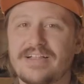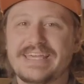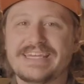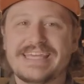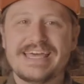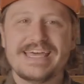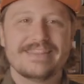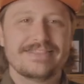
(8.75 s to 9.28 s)

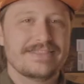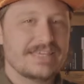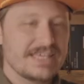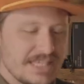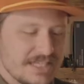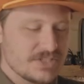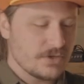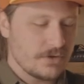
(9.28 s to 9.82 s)
and yet
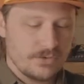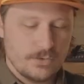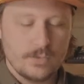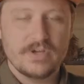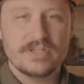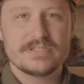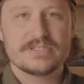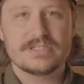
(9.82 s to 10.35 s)
these are the
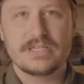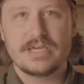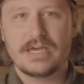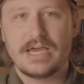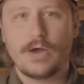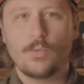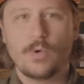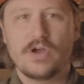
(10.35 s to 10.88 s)
ones
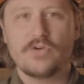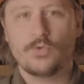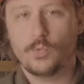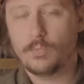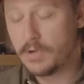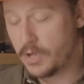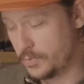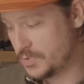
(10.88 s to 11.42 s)
that I wear the
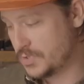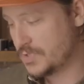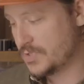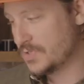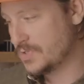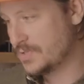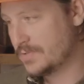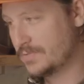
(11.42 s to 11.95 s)

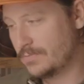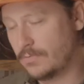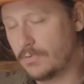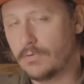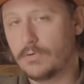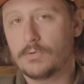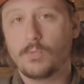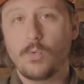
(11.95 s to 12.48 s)
most,
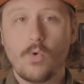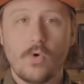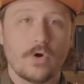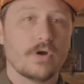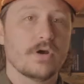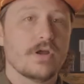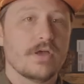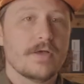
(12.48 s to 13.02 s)
or
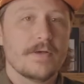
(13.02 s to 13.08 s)
wore.